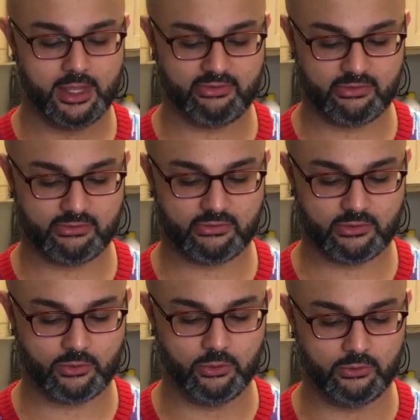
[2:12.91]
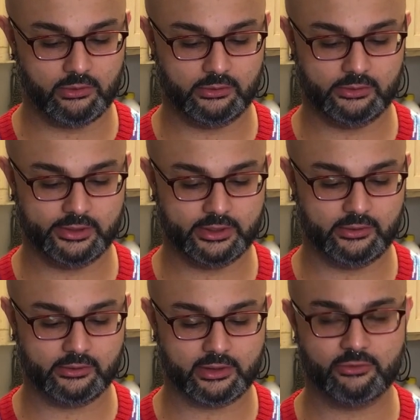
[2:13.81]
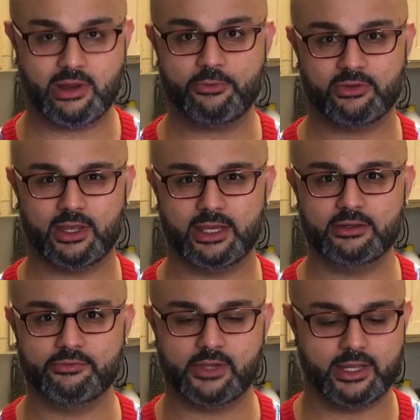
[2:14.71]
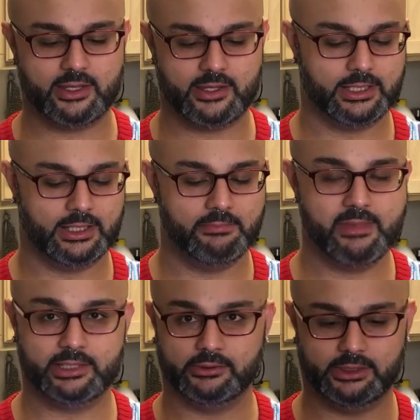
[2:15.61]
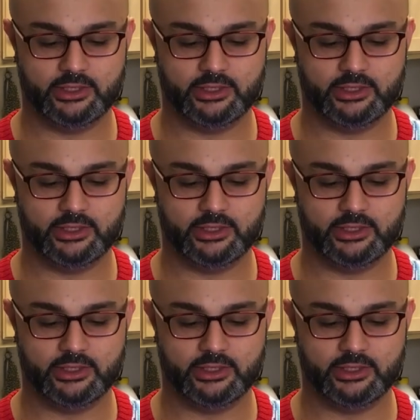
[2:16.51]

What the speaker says: It's this cool little contraption, kind of like a metal